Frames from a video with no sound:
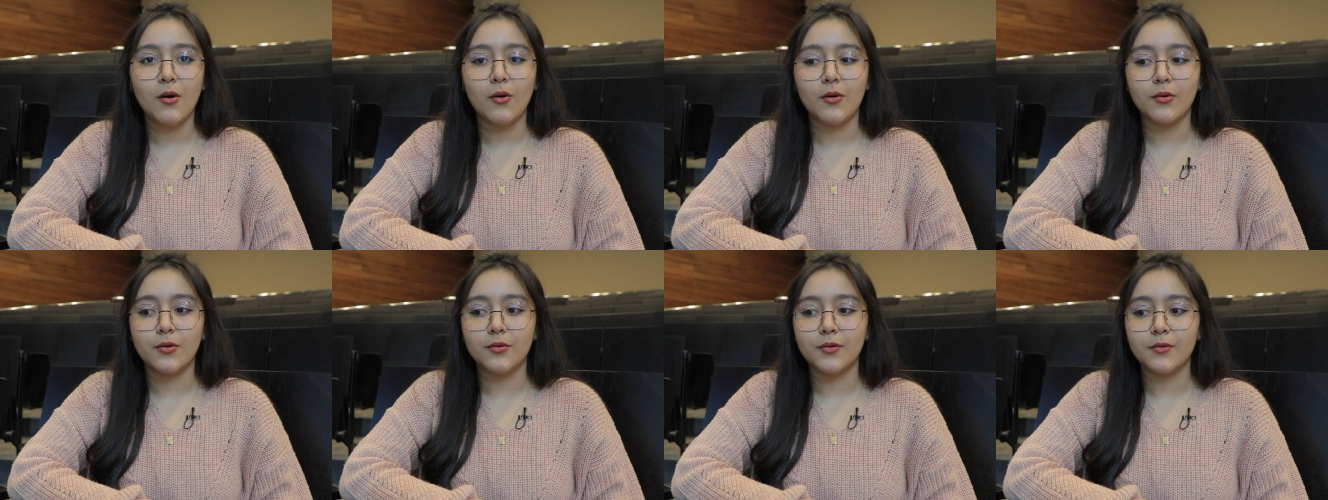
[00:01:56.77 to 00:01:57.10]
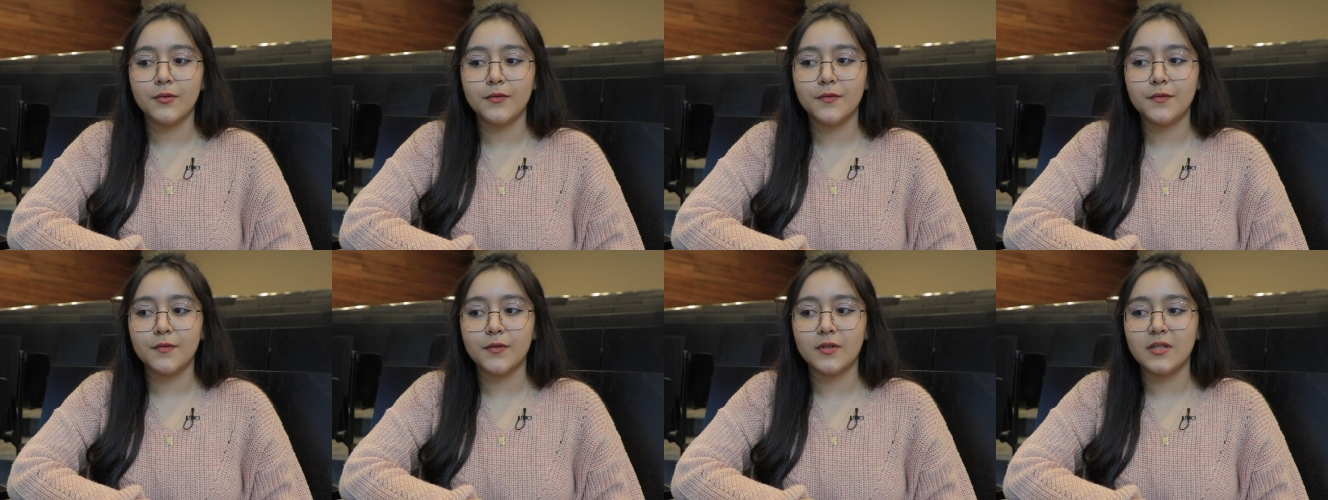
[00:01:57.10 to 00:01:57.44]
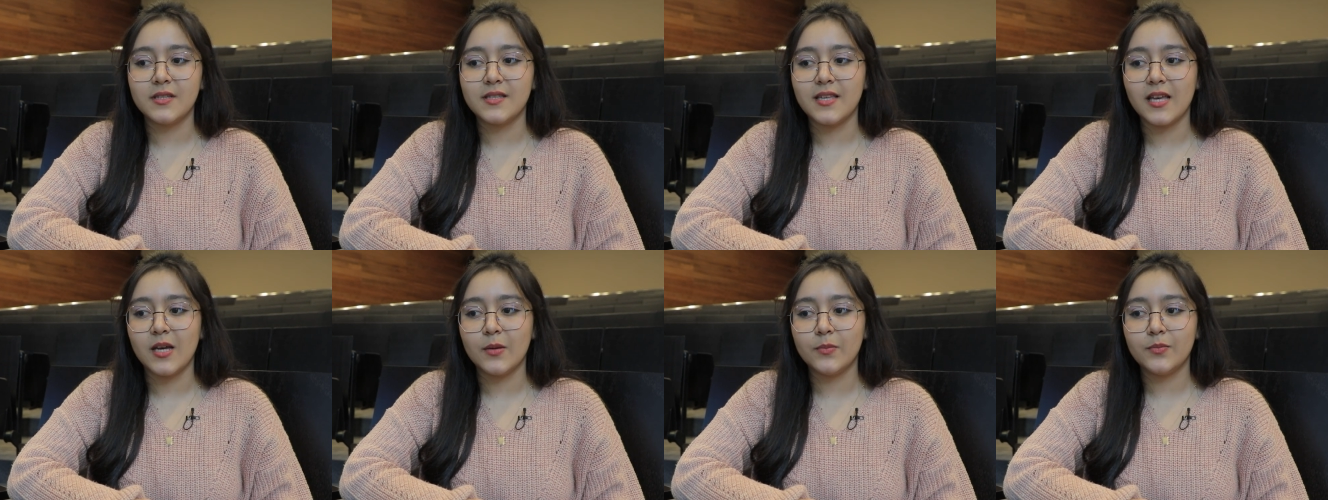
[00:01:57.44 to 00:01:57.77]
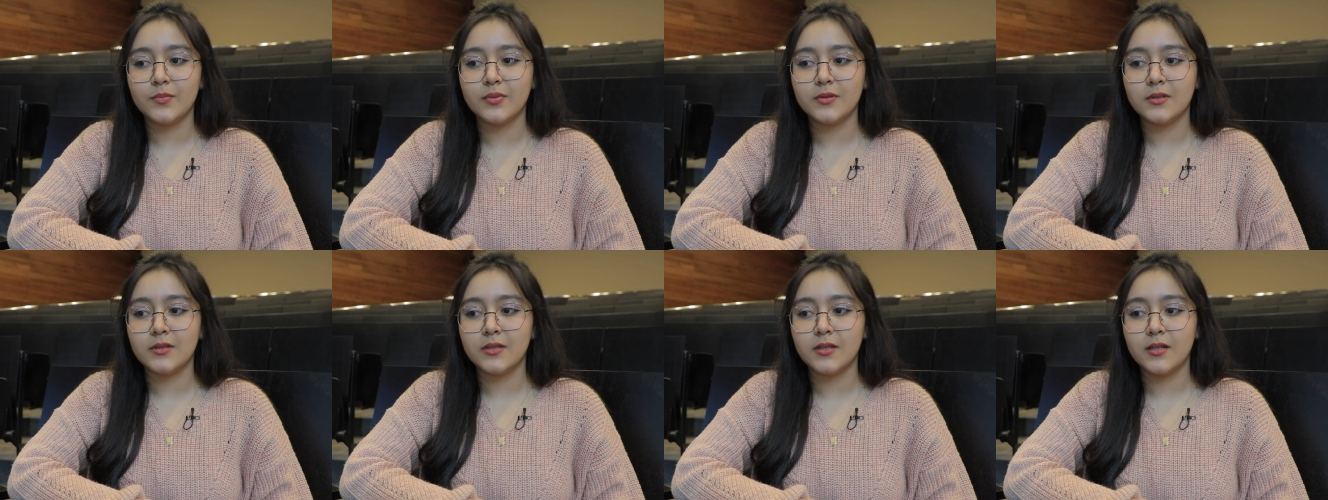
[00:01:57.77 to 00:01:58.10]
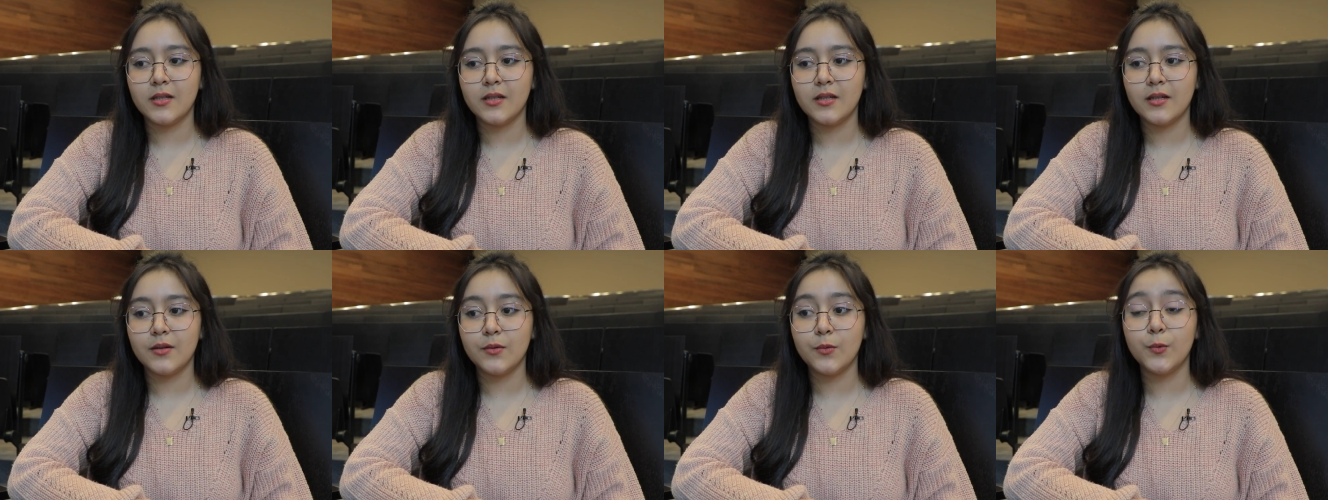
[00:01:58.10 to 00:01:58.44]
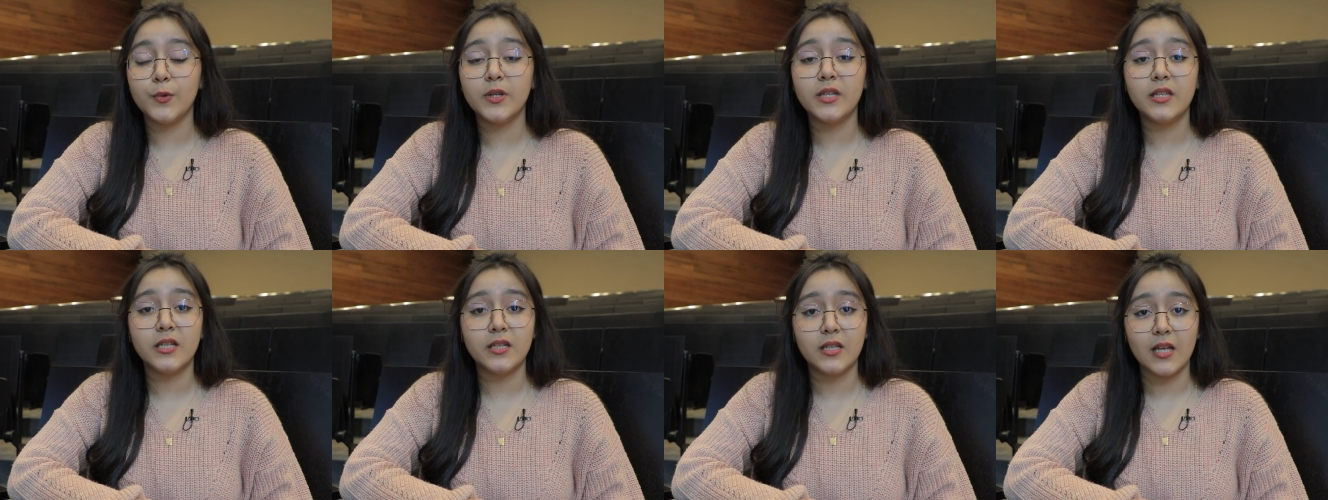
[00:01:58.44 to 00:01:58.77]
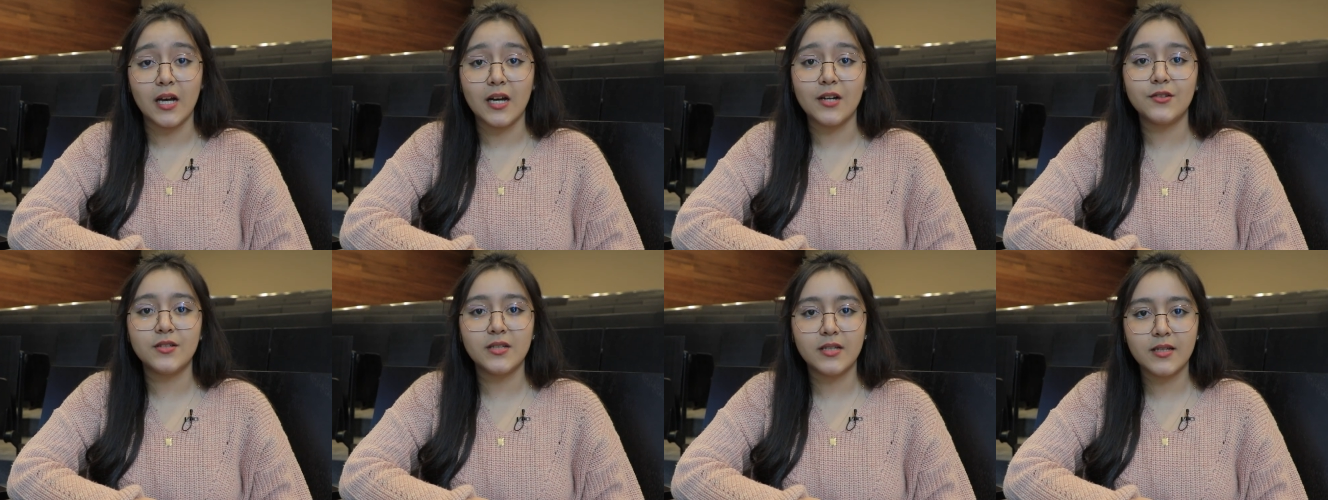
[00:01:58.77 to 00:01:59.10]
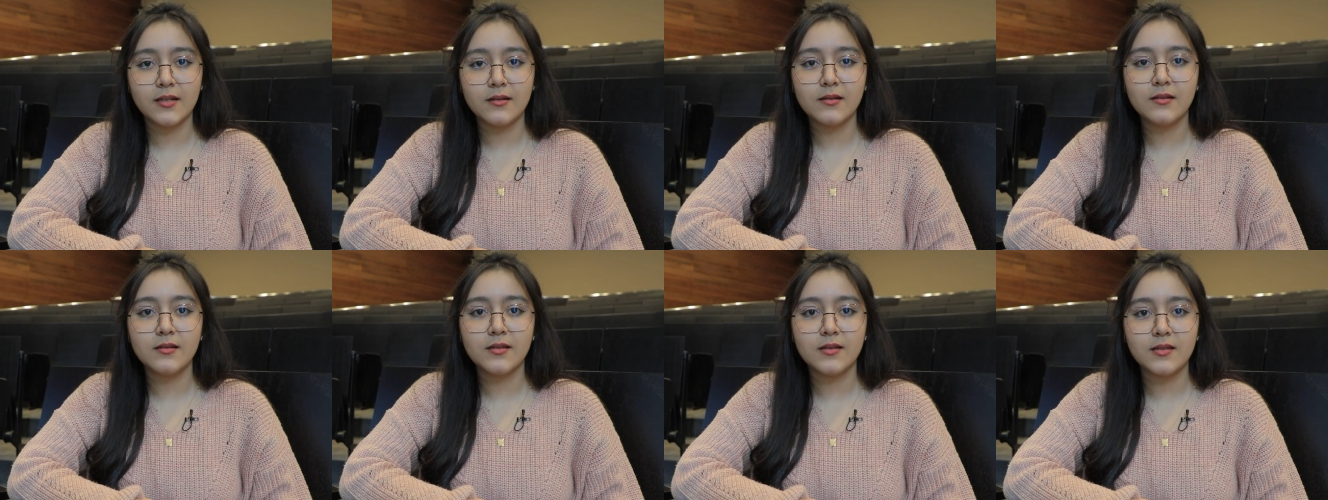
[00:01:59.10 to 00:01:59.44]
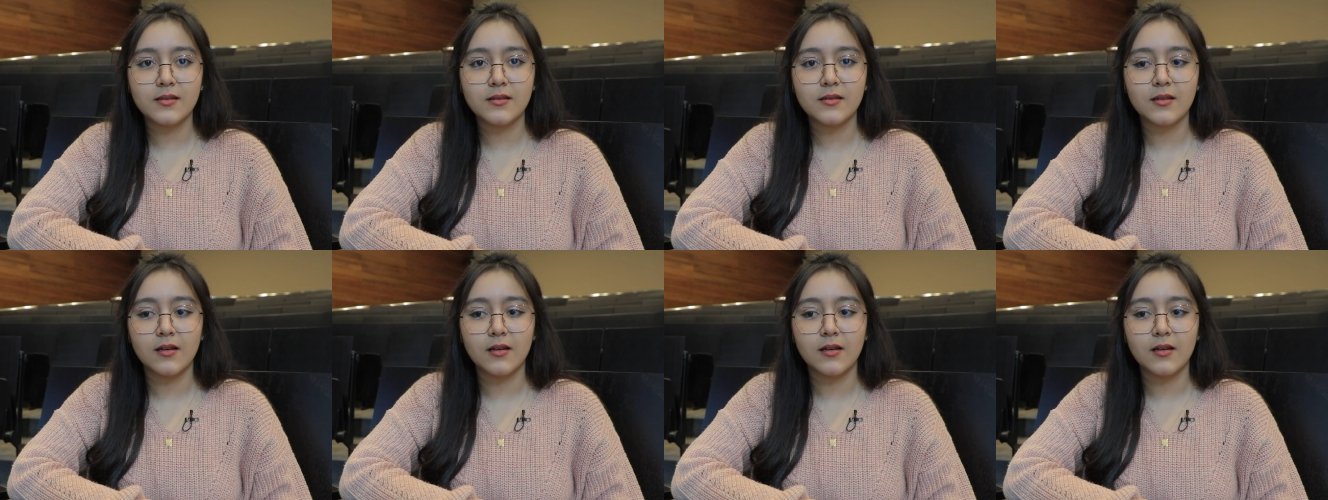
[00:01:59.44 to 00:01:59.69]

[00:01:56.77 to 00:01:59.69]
or, for example, reading articles